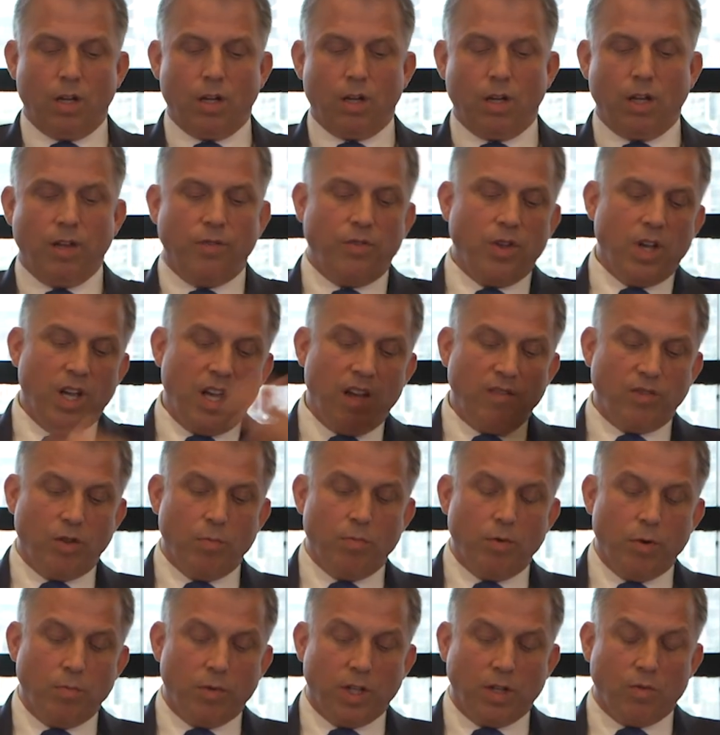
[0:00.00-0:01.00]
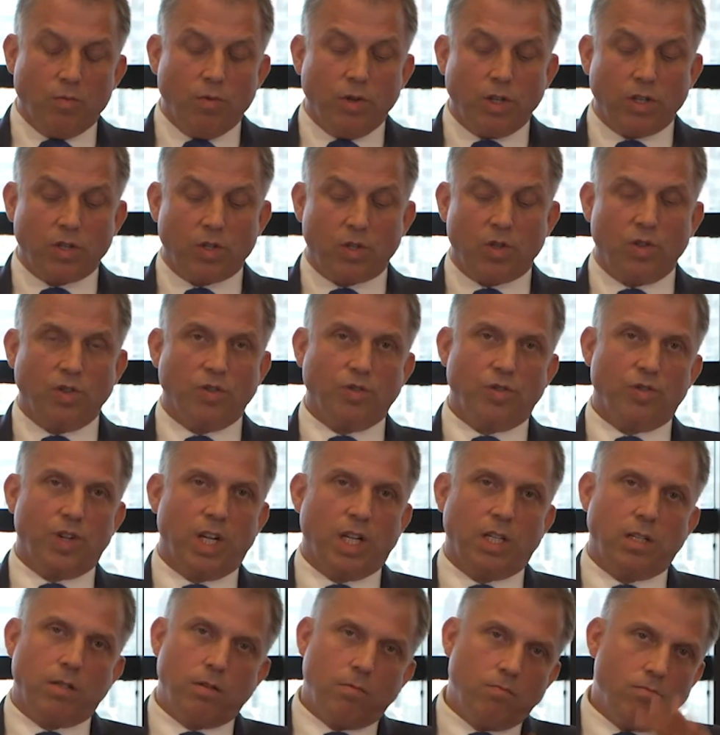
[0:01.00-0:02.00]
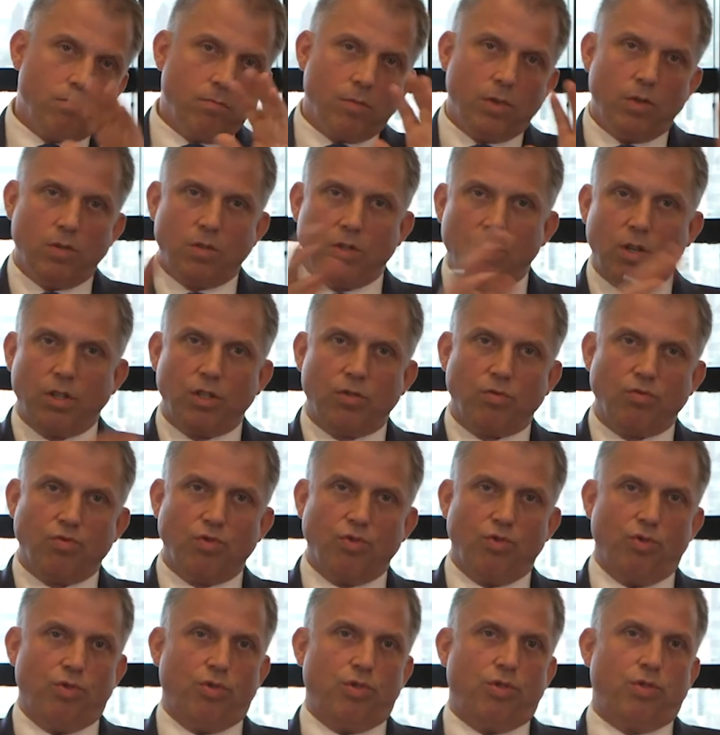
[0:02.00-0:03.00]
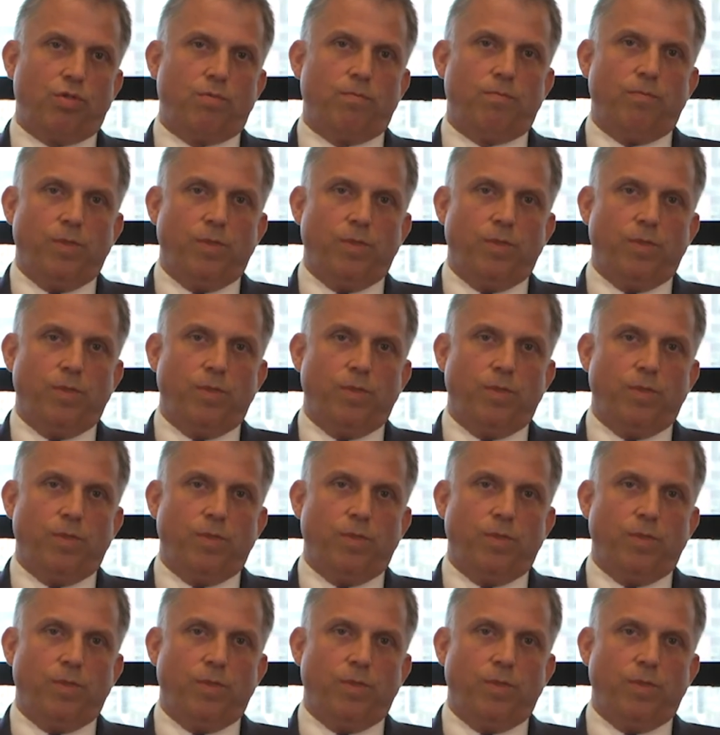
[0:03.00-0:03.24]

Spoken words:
If you have the public works contract, there's other rules.